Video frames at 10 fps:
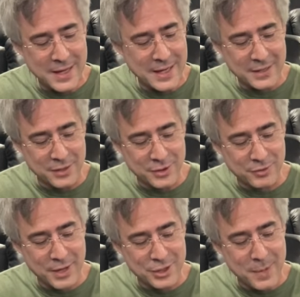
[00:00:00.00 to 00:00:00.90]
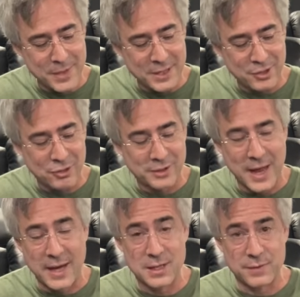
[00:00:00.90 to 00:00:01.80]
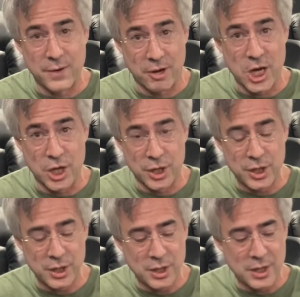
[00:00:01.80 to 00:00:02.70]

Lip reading: It does a great job. The internal DAC is very good.